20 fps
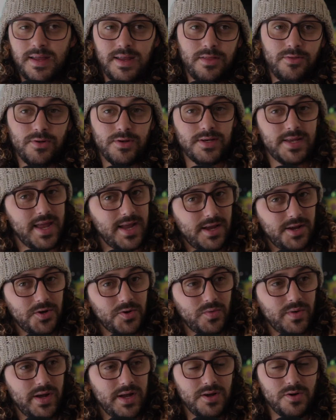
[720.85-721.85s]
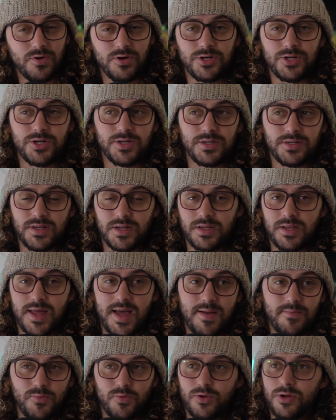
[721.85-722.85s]
either taken away or just a
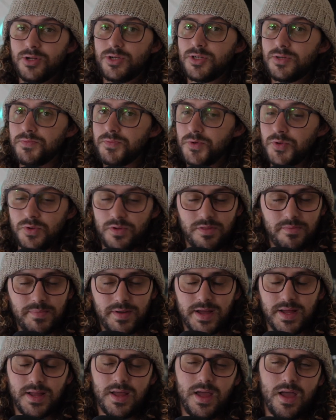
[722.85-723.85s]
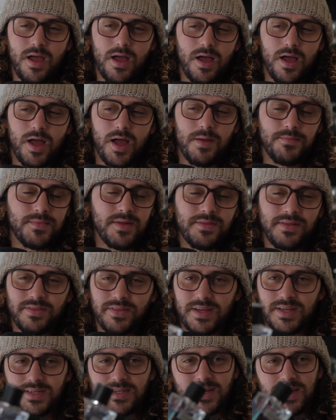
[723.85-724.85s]
lot more smooth. But
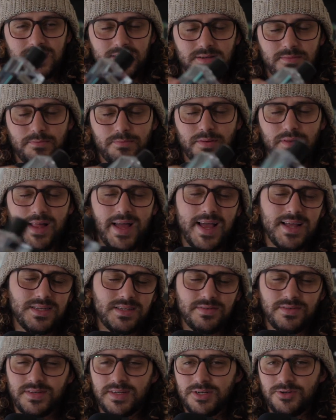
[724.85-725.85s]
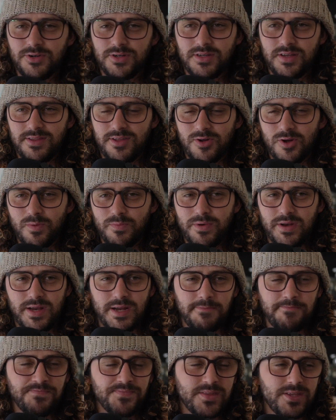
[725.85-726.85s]
nonetheless, guys, blast of citrus in the
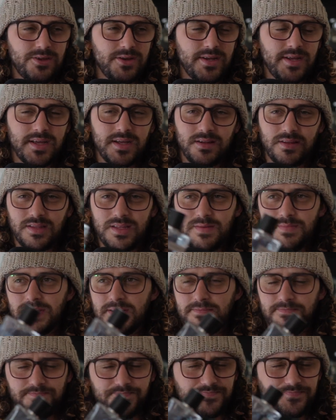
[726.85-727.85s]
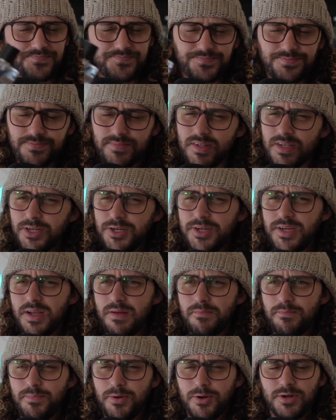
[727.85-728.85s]
opening. You get lemon, you
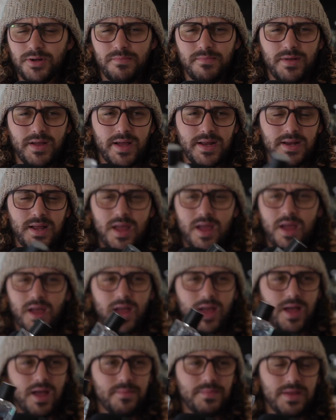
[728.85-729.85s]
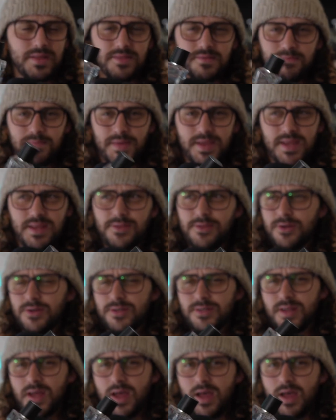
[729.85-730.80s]
get bergamot, in the mid there's